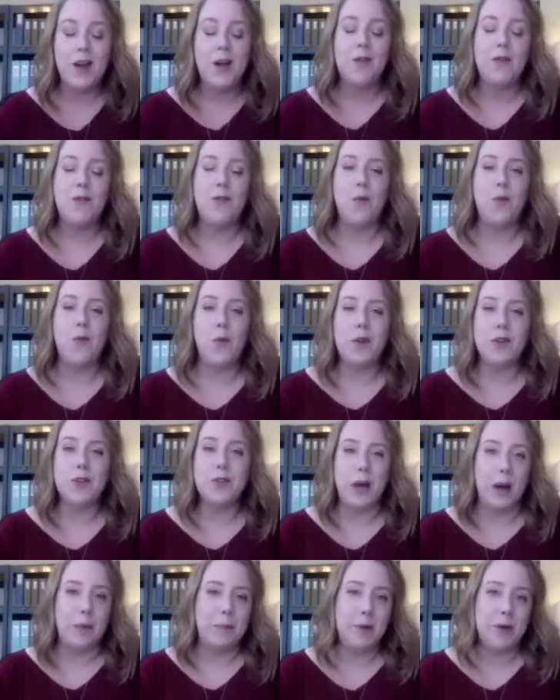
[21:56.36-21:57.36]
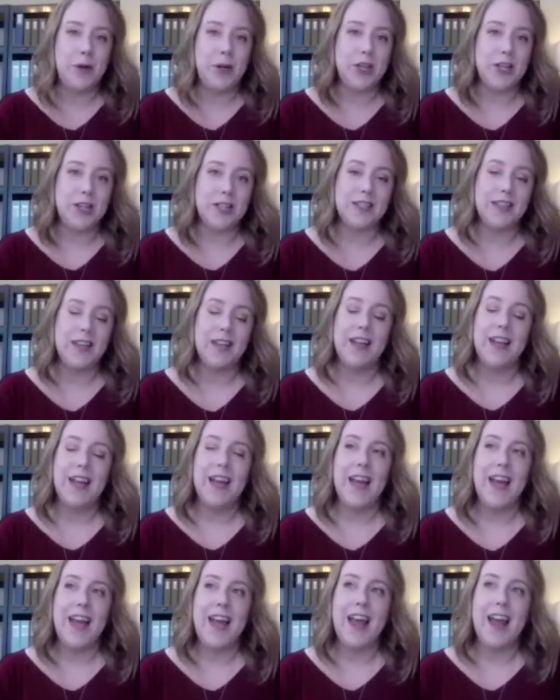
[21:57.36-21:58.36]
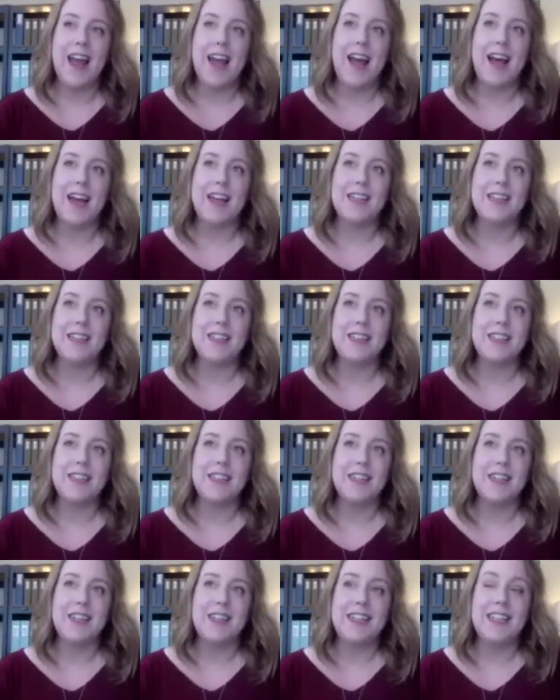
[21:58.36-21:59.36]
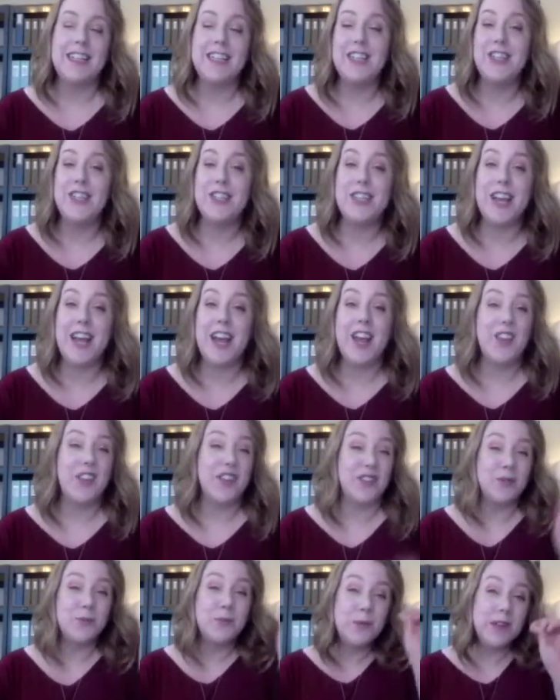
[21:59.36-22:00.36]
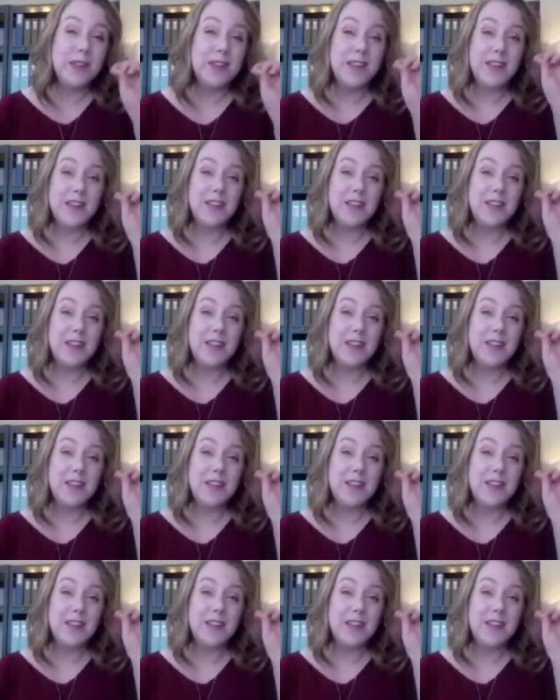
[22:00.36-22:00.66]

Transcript: for scrapbookers. And each day, there's a really